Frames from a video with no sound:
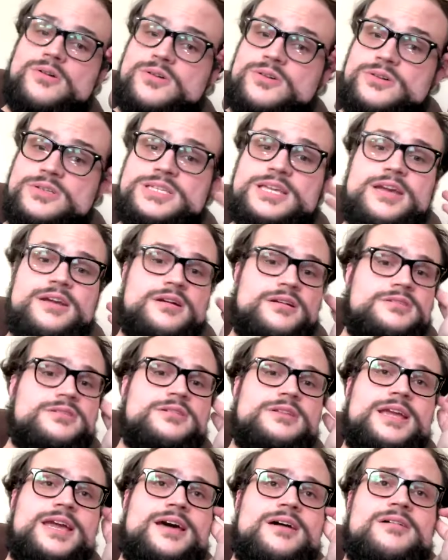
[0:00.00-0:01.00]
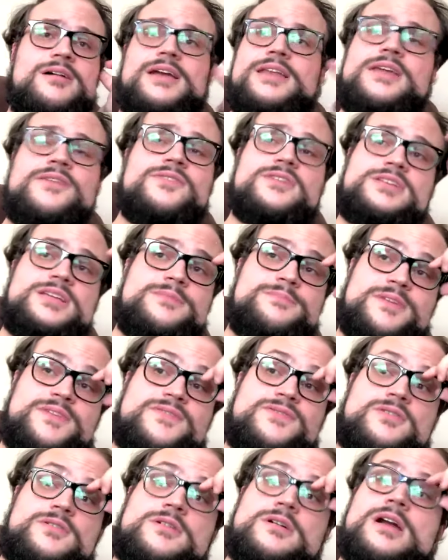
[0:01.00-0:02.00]
Goku's character now. I never did
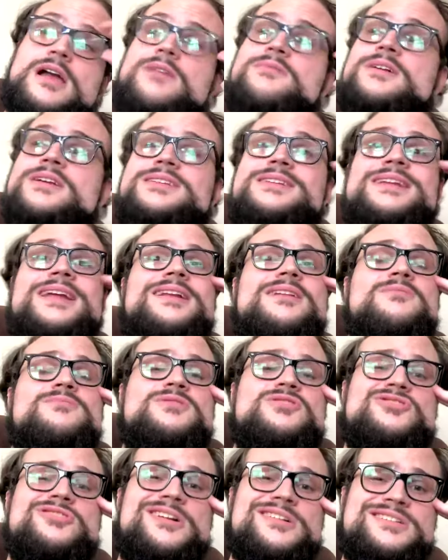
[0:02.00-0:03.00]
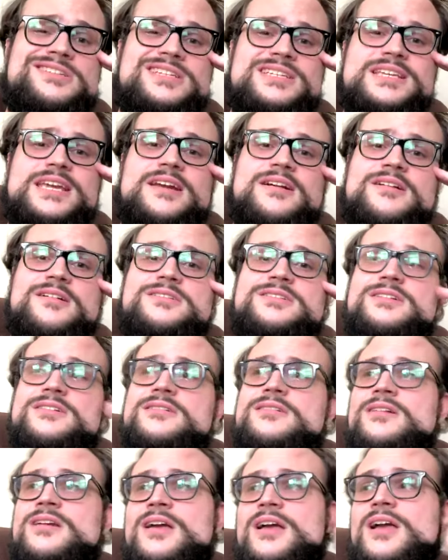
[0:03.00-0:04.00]
before. I resonated with Trunks'
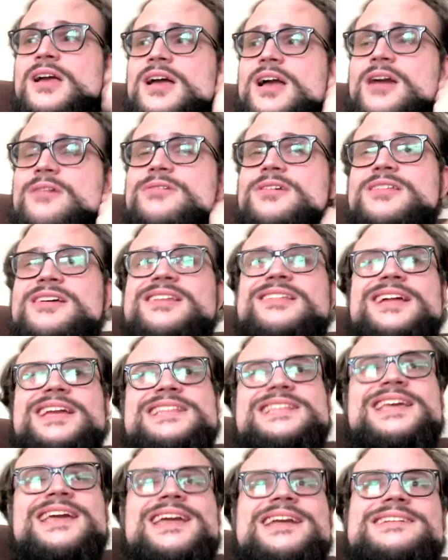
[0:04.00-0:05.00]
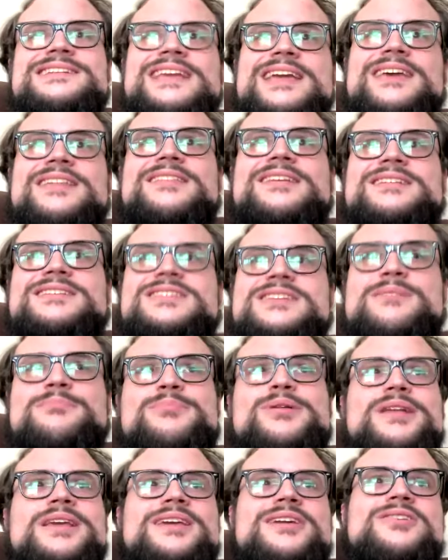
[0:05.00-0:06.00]
character. I really like the idea that
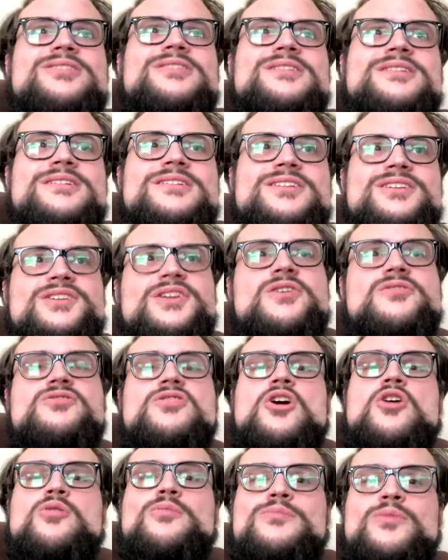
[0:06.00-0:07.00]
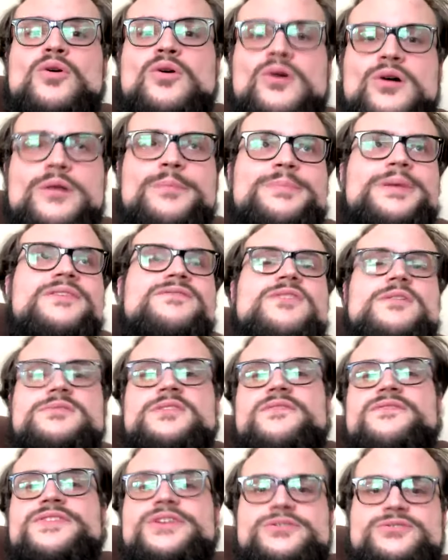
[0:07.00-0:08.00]
somebody could, you know, know more, be from
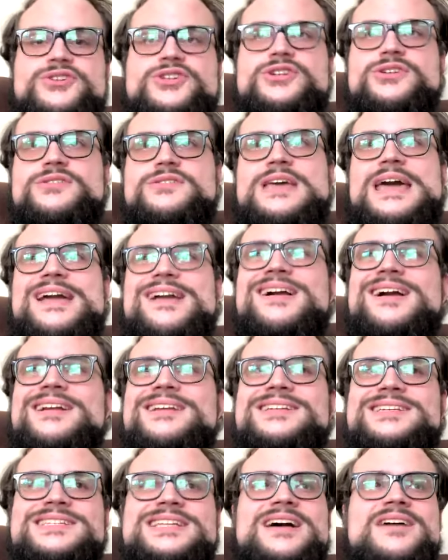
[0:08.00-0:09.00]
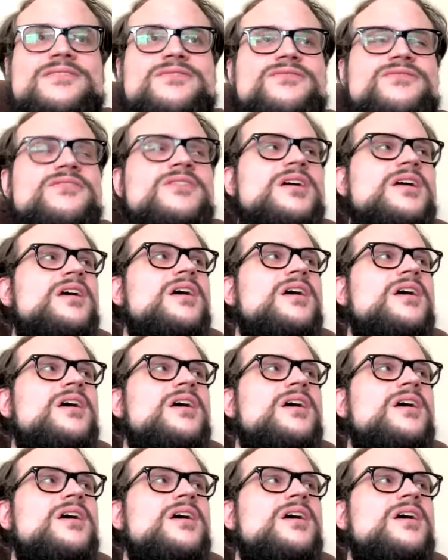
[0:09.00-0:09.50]
the future, that kind of stuff.